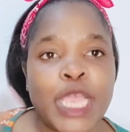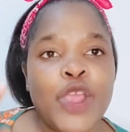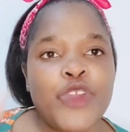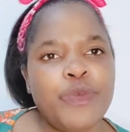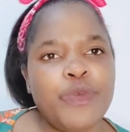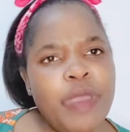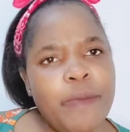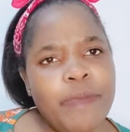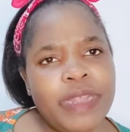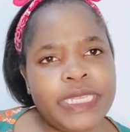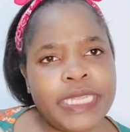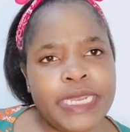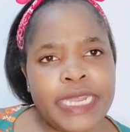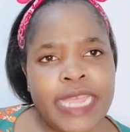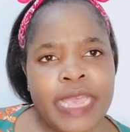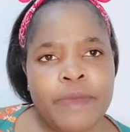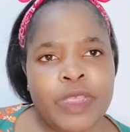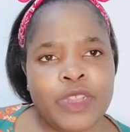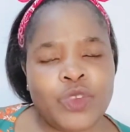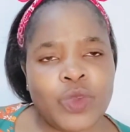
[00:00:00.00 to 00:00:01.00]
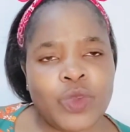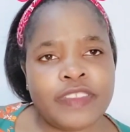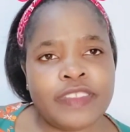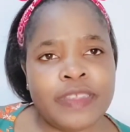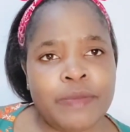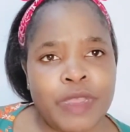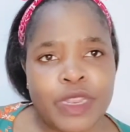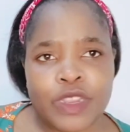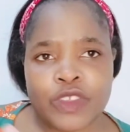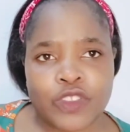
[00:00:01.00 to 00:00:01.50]
Remember, Tendai Biti was the
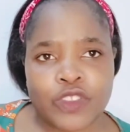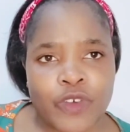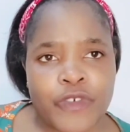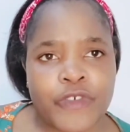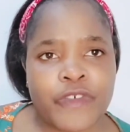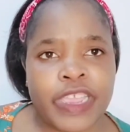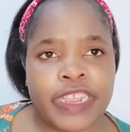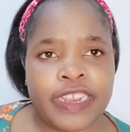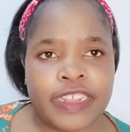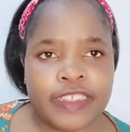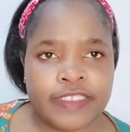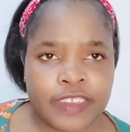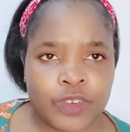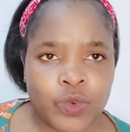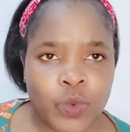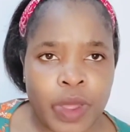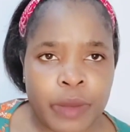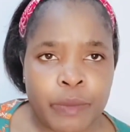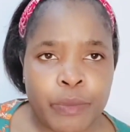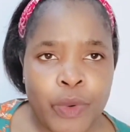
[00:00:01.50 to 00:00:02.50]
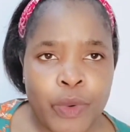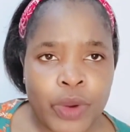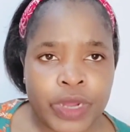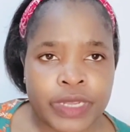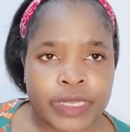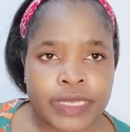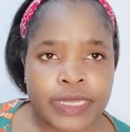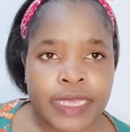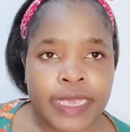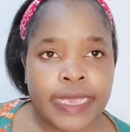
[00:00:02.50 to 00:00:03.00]
Minister of Finance at one
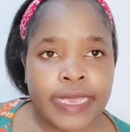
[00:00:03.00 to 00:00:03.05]
point.